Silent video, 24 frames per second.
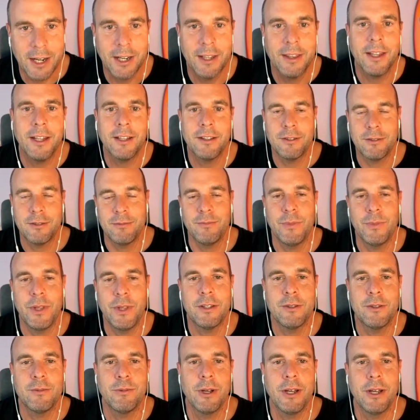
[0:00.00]
And
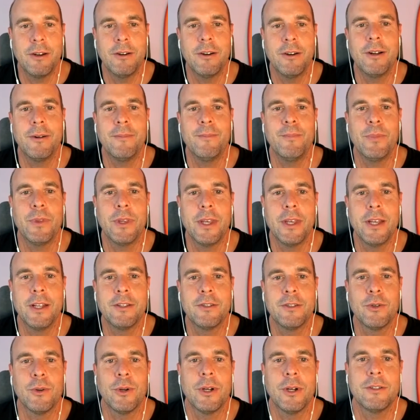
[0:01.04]
that's where
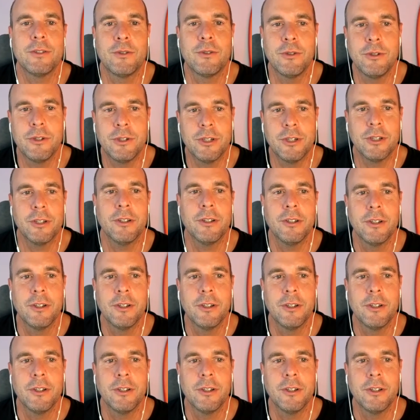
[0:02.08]
it's always good to,